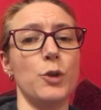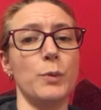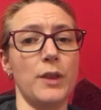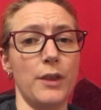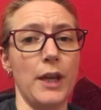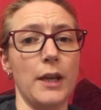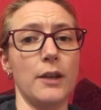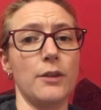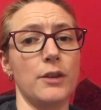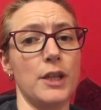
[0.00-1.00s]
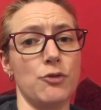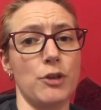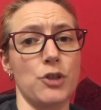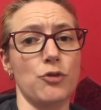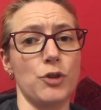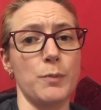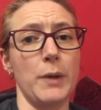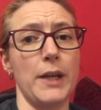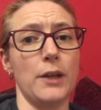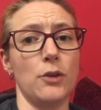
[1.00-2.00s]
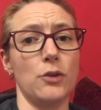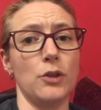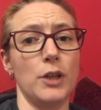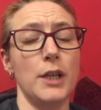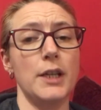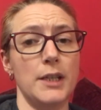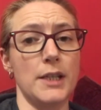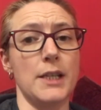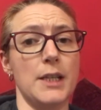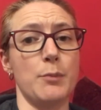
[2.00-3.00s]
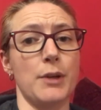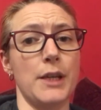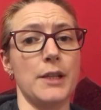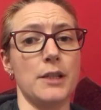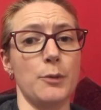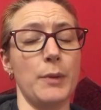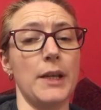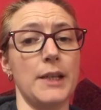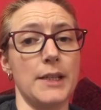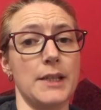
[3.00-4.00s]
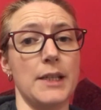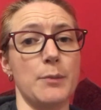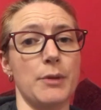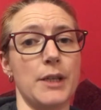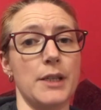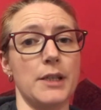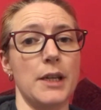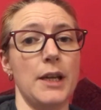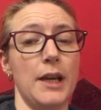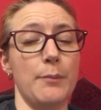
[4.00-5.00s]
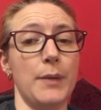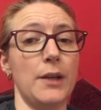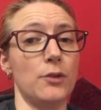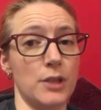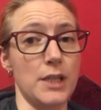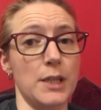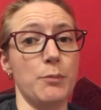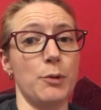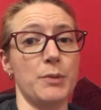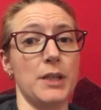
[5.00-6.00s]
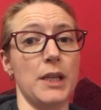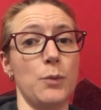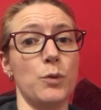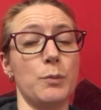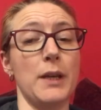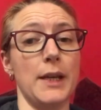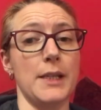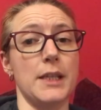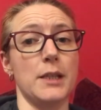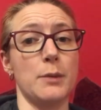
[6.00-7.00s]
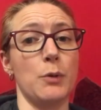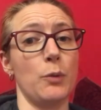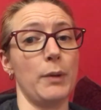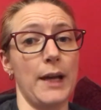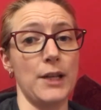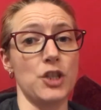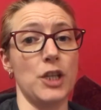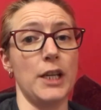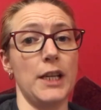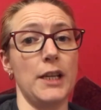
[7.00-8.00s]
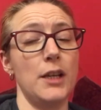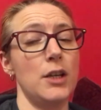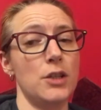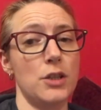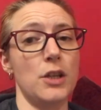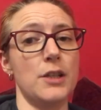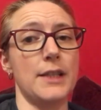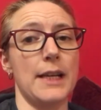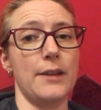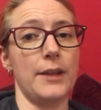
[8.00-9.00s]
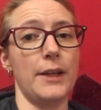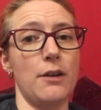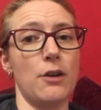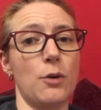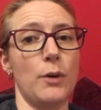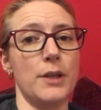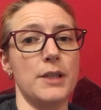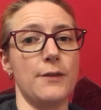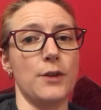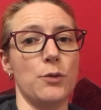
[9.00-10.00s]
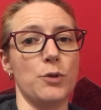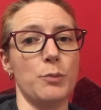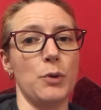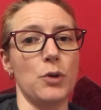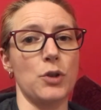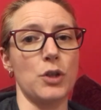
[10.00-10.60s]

You would think that these restaurants being on Disney Springs, so being in Disney Springs and being on Disney property, would be easier to book, but actually turns out they are quite difficult to book.